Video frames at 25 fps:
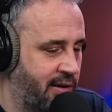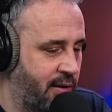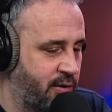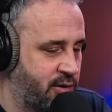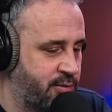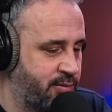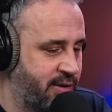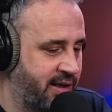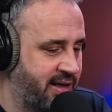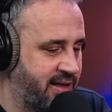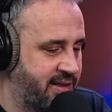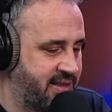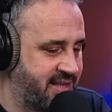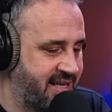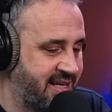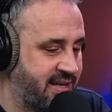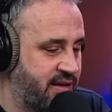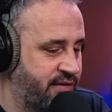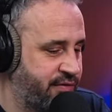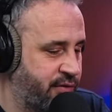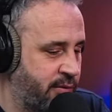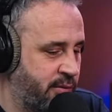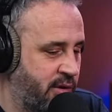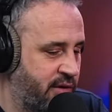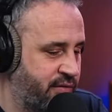I was playing senior
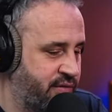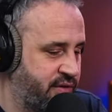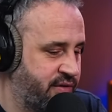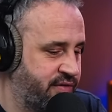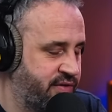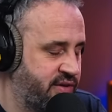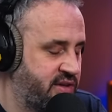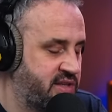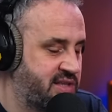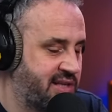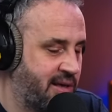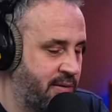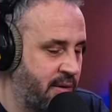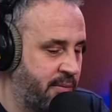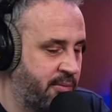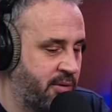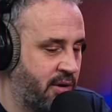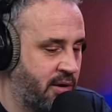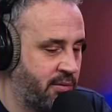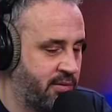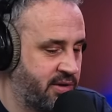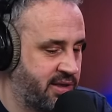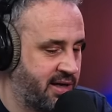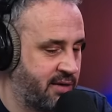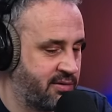football for the first time at
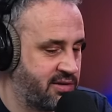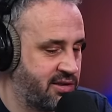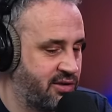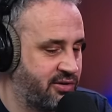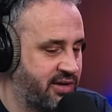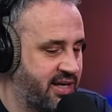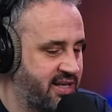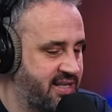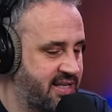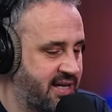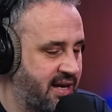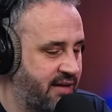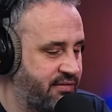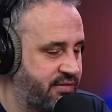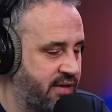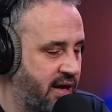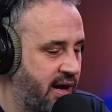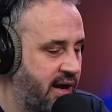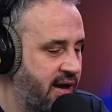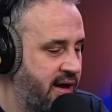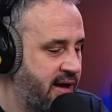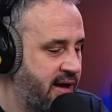Bournemouth and I was lucky to have that.